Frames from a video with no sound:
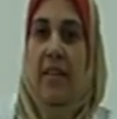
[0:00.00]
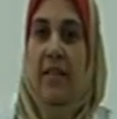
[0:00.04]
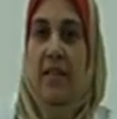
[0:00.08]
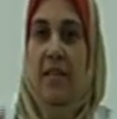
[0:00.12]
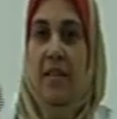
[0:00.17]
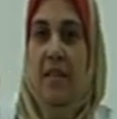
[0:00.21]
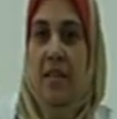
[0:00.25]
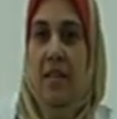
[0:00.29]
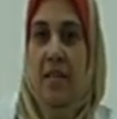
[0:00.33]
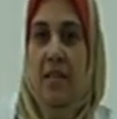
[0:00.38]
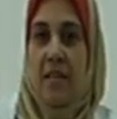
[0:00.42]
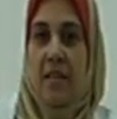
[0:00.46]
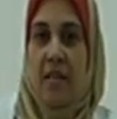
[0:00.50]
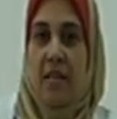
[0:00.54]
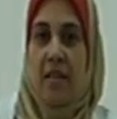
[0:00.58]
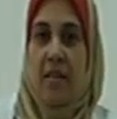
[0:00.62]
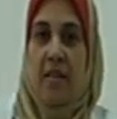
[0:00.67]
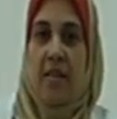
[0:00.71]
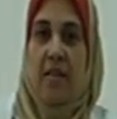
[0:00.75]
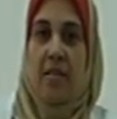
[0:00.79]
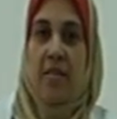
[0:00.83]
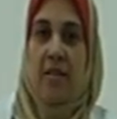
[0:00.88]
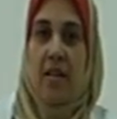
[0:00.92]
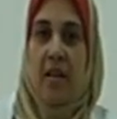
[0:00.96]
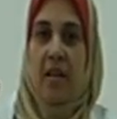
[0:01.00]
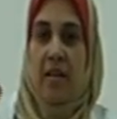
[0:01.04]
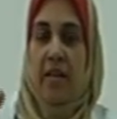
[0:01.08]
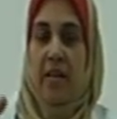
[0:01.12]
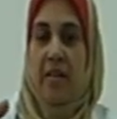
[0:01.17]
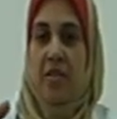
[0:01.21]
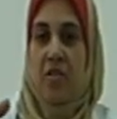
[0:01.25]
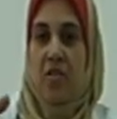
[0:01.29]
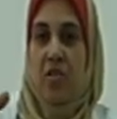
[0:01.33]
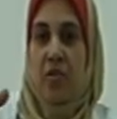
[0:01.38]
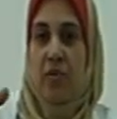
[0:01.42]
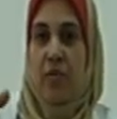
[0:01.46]
and 6 layers
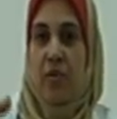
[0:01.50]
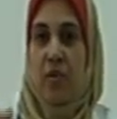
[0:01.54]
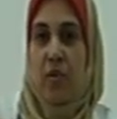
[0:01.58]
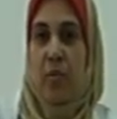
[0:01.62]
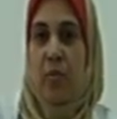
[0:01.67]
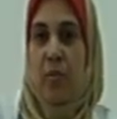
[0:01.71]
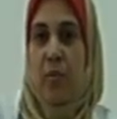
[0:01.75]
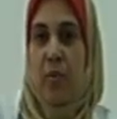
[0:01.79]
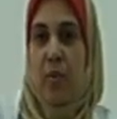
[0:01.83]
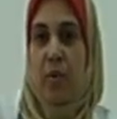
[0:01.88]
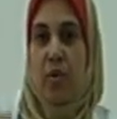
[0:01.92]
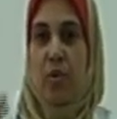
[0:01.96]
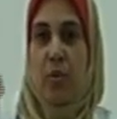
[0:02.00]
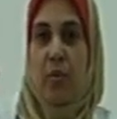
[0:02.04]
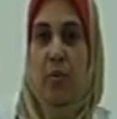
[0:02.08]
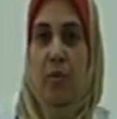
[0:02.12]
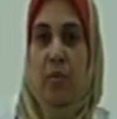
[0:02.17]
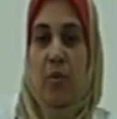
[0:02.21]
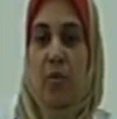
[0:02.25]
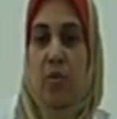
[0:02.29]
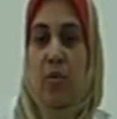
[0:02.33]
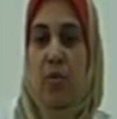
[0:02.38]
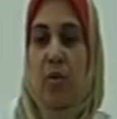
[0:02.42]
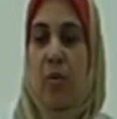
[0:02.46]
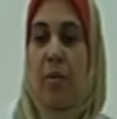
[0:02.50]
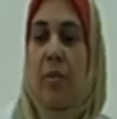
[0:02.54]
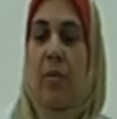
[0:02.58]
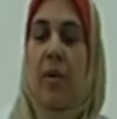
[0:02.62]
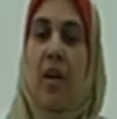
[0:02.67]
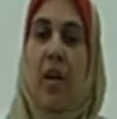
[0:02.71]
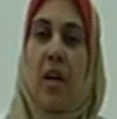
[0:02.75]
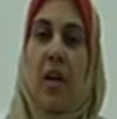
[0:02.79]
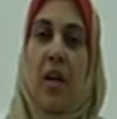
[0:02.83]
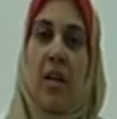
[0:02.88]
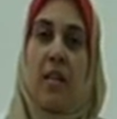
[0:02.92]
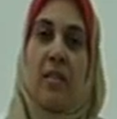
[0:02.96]
arranged from bottom to top
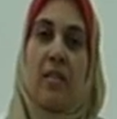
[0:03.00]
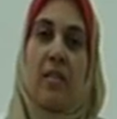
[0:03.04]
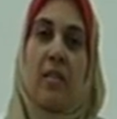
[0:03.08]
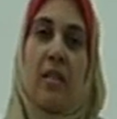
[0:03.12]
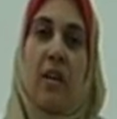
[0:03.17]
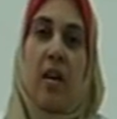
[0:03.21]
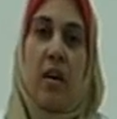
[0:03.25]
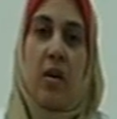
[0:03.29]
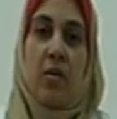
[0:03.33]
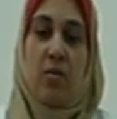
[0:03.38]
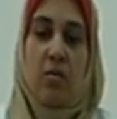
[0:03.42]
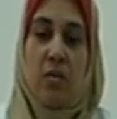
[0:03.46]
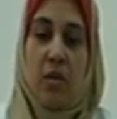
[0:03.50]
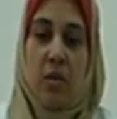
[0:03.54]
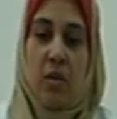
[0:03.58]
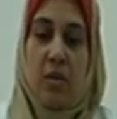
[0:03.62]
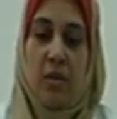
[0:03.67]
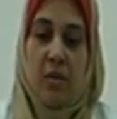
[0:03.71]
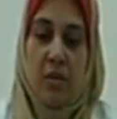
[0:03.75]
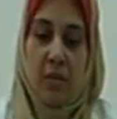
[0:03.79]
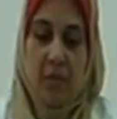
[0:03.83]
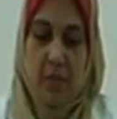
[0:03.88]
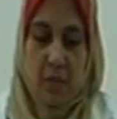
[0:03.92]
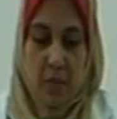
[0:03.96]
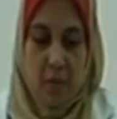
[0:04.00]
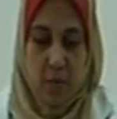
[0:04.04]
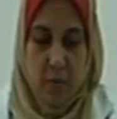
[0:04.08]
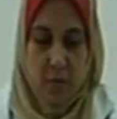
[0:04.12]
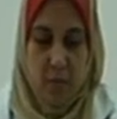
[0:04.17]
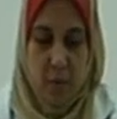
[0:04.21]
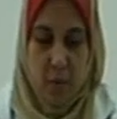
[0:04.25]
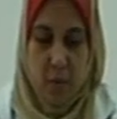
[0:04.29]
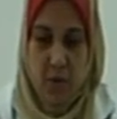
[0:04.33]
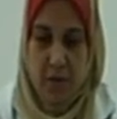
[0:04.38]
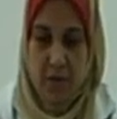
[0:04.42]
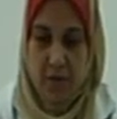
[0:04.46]
and outer
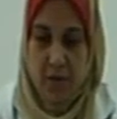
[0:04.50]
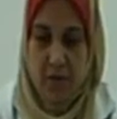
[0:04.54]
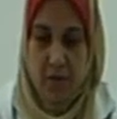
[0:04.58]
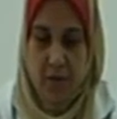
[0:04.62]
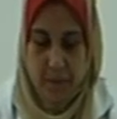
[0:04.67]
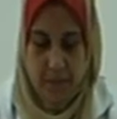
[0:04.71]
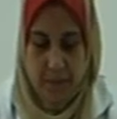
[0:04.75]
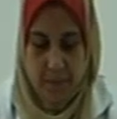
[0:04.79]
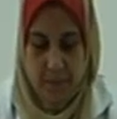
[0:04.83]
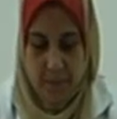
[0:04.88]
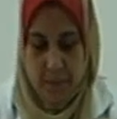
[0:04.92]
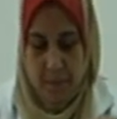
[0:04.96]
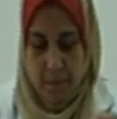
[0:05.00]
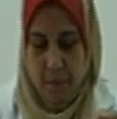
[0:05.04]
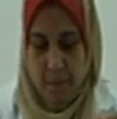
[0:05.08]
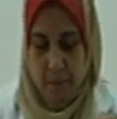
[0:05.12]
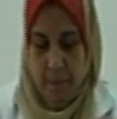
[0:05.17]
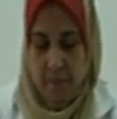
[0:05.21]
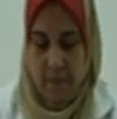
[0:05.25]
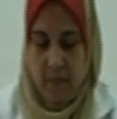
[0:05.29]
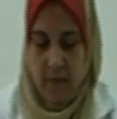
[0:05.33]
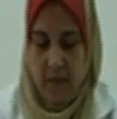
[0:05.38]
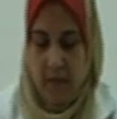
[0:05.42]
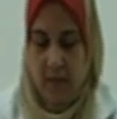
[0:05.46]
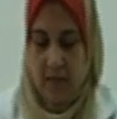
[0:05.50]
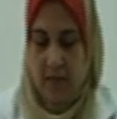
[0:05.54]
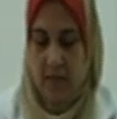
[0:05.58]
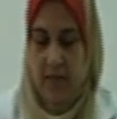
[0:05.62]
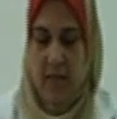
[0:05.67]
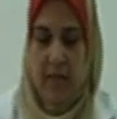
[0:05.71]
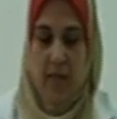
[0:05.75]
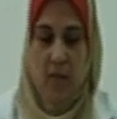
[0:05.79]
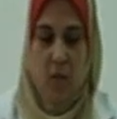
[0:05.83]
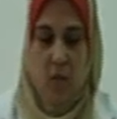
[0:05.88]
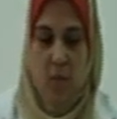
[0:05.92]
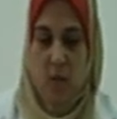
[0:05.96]
pocket.
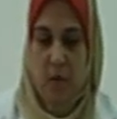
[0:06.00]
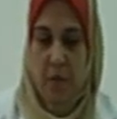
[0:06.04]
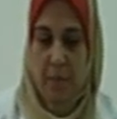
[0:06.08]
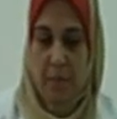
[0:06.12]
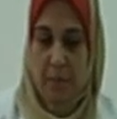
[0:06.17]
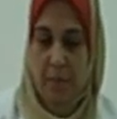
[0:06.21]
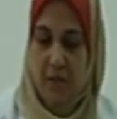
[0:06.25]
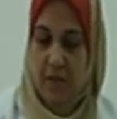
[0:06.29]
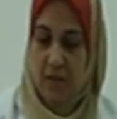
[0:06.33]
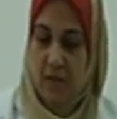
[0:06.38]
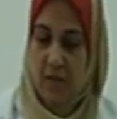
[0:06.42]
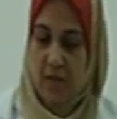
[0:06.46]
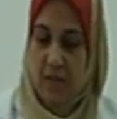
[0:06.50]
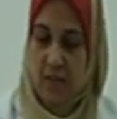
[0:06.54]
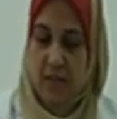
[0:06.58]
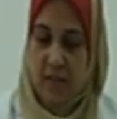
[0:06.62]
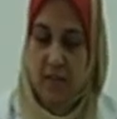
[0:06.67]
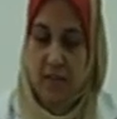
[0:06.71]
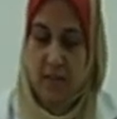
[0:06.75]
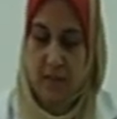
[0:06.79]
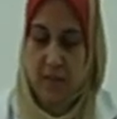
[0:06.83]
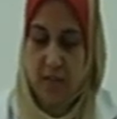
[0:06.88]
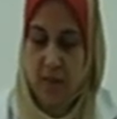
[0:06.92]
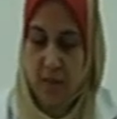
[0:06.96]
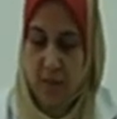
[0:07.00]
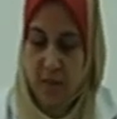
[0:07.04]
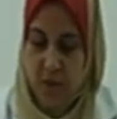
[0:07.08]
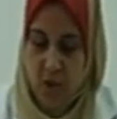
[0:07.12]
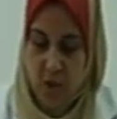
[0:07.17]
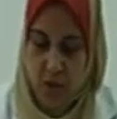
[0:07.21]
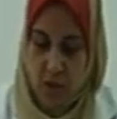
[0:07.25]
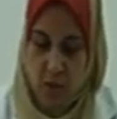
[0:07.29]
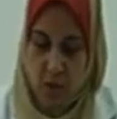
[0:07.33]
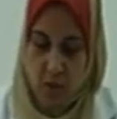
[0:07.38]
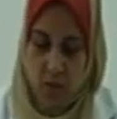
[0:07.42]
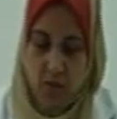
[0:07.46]
The equipment needs
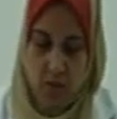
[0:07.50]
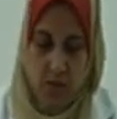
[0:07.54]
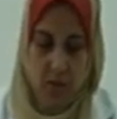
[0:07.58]
special